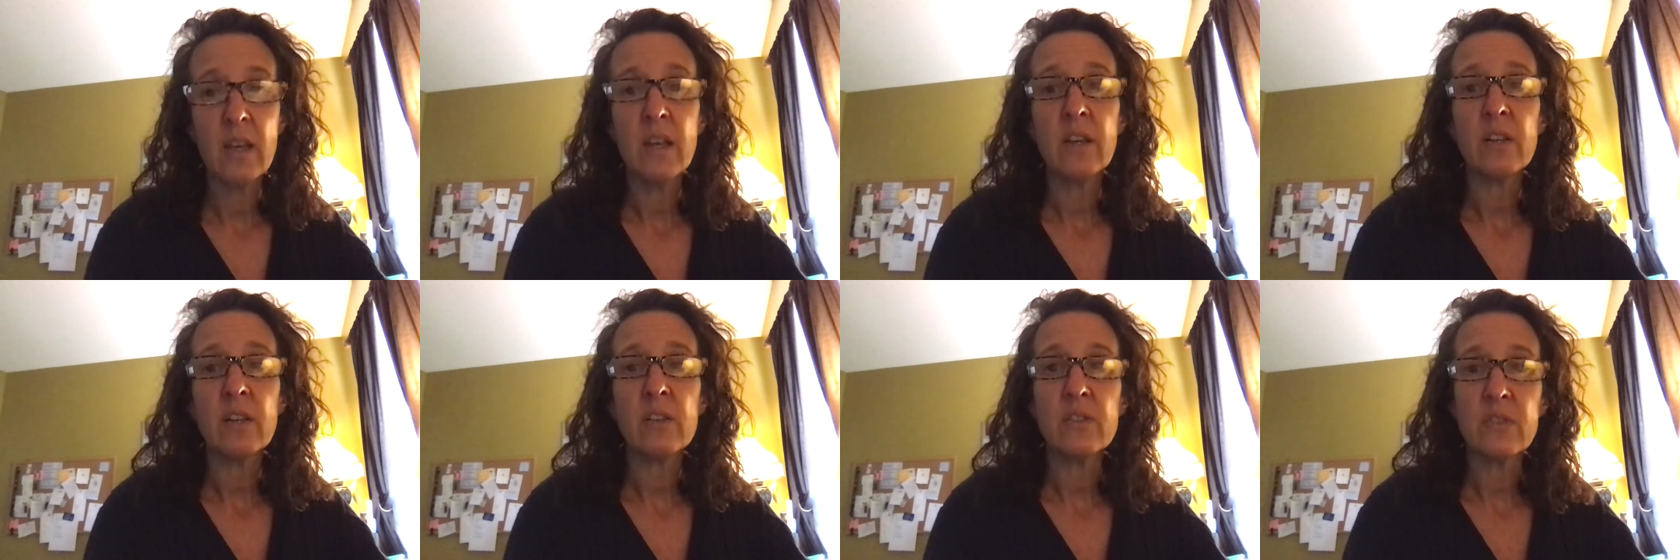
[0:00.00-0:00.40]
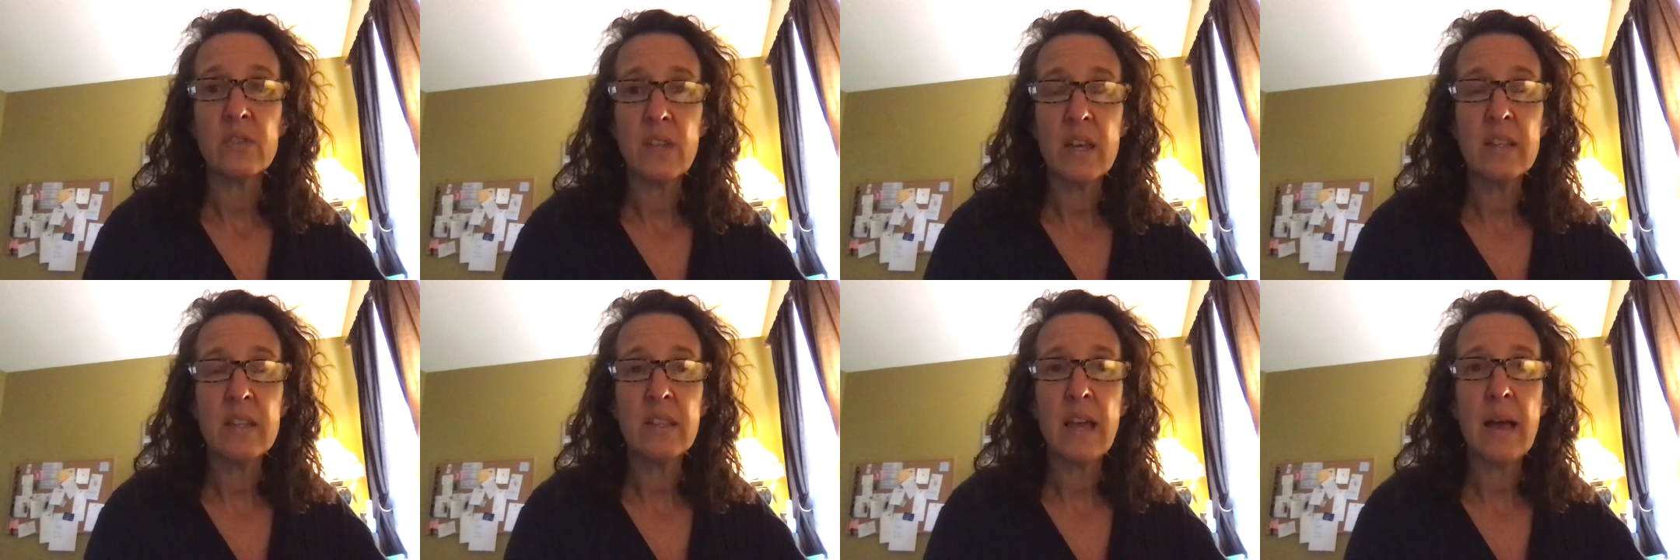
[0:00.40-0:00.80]
because
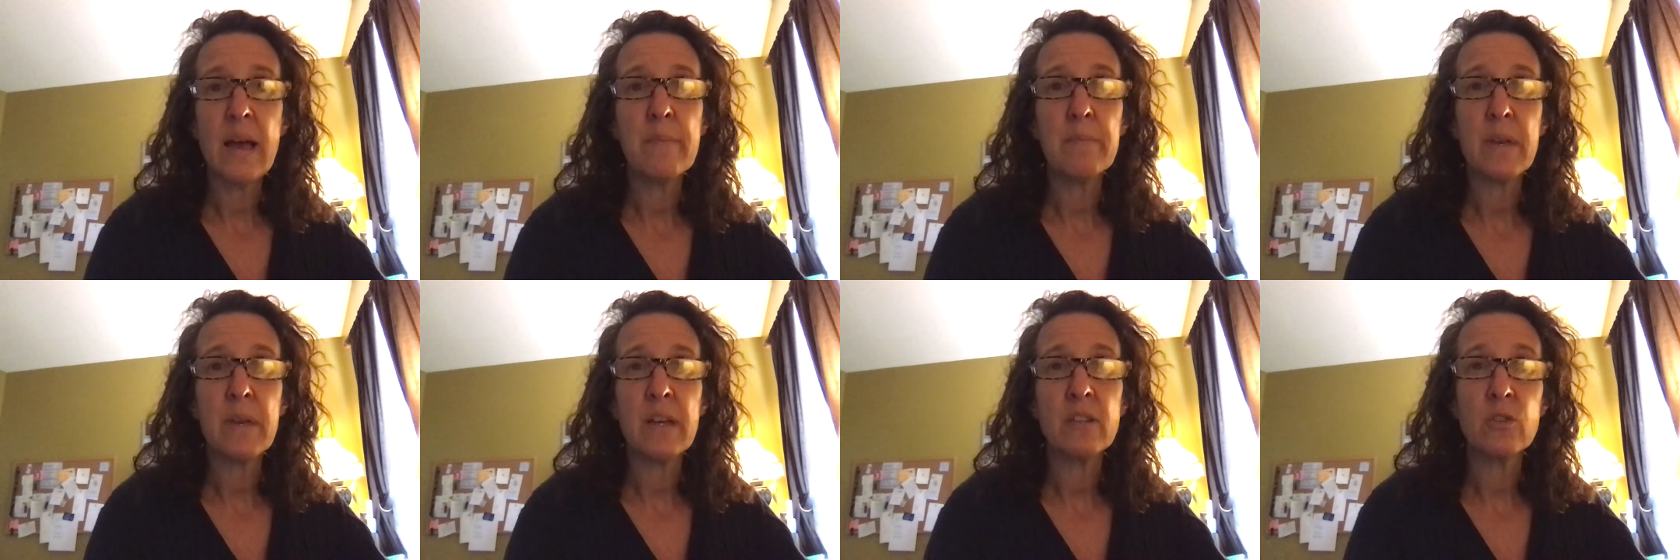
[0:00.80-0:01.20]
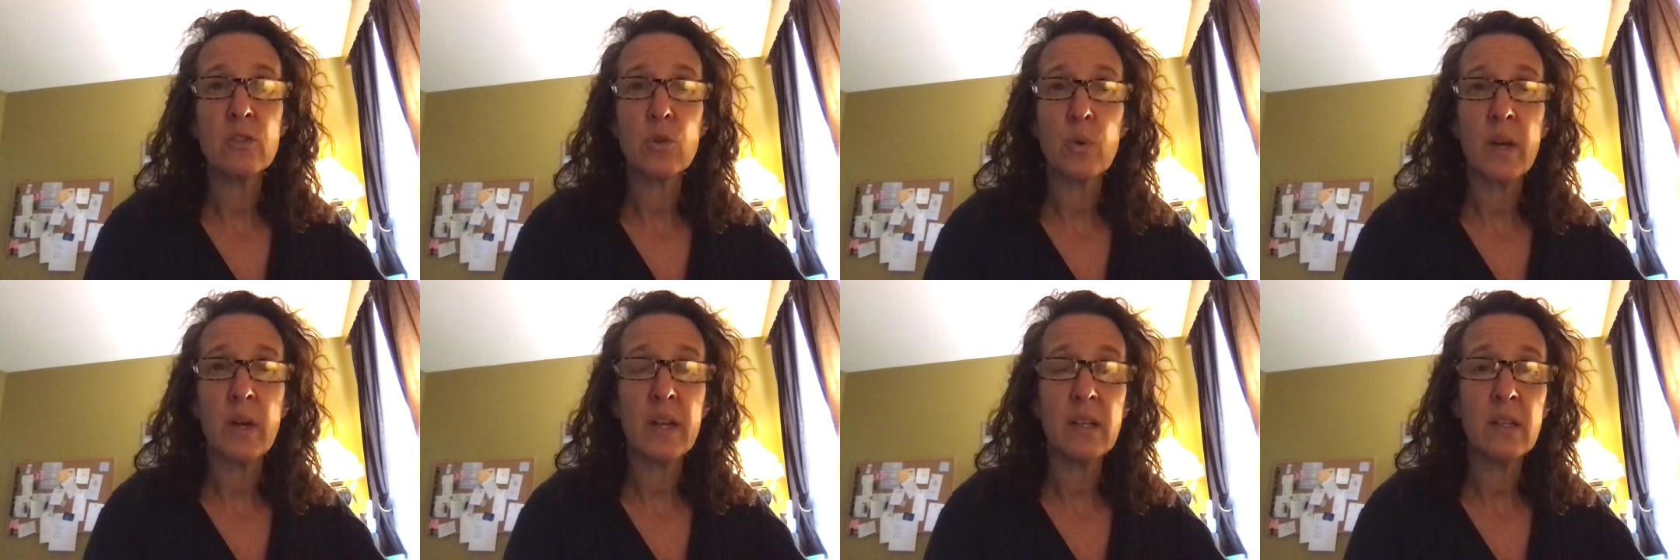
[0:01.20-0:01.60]
then that makes
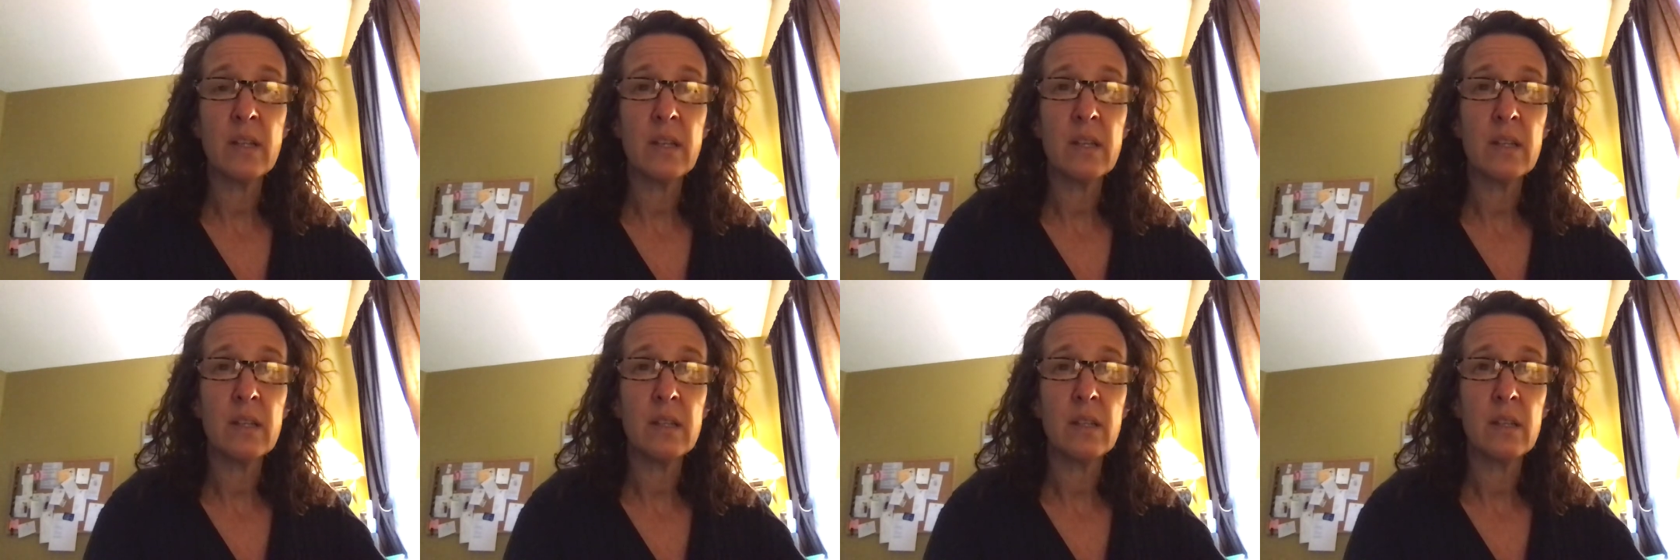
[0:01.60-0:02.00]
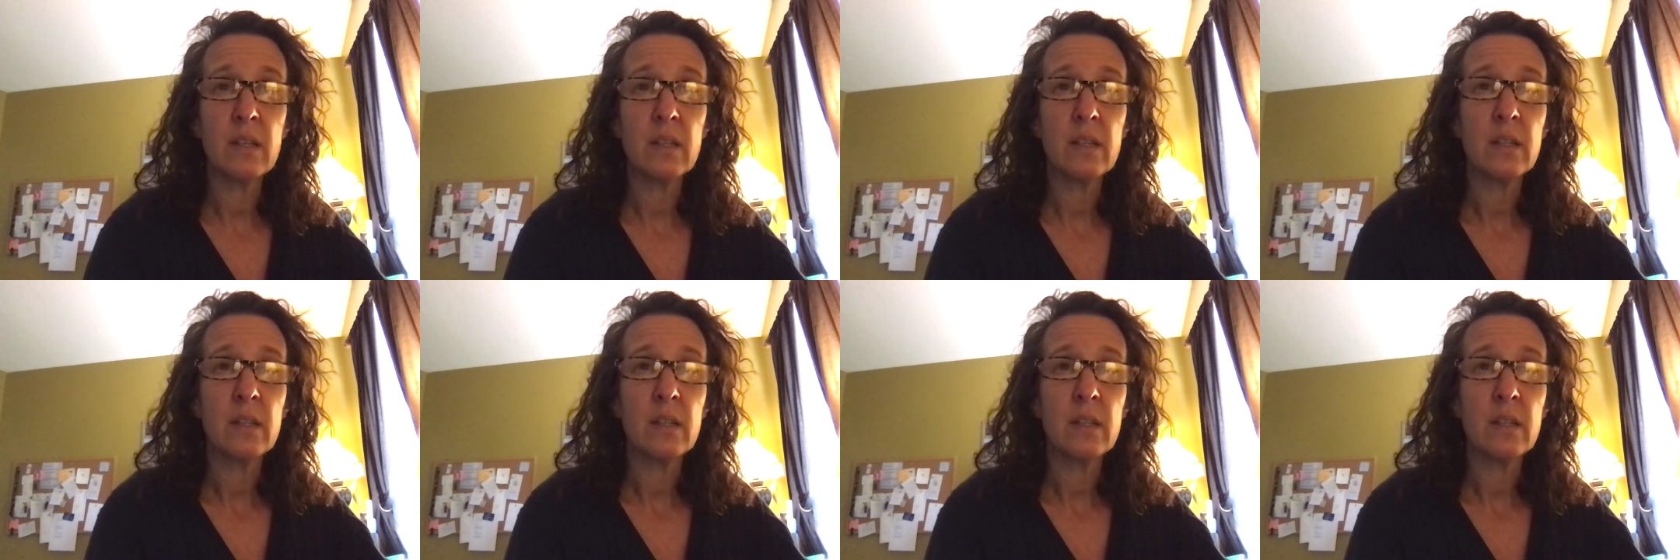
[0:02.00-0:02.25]
grading